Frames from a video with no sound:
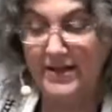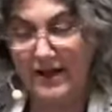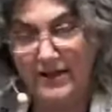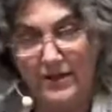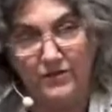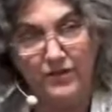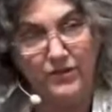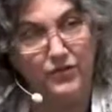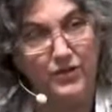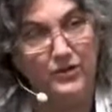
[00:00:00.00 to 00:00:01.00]
I love
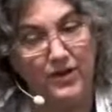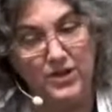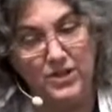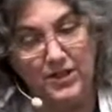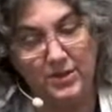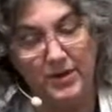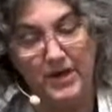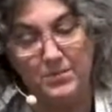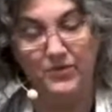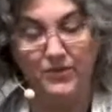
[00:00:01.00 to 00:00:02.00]
this translation at the
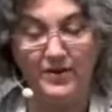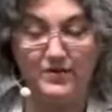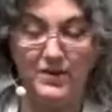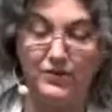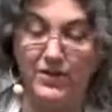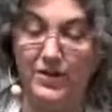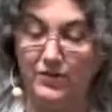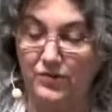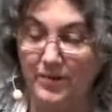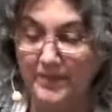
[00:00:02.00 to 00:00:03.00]
bottom of 76.